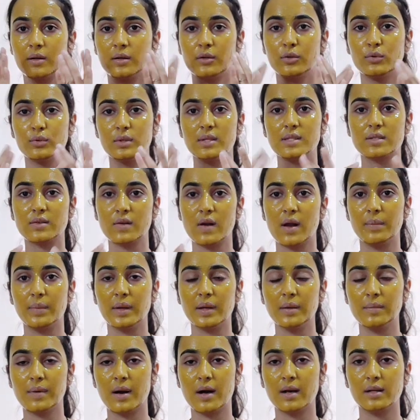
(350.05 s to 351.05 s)
do the
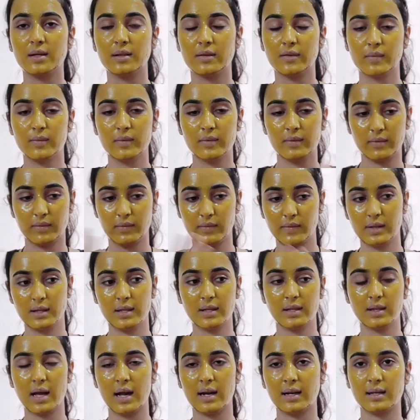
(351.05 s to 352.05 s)
scrubbing part
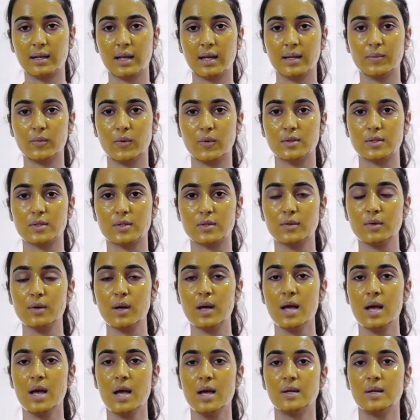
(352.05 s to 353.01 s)
within that time also.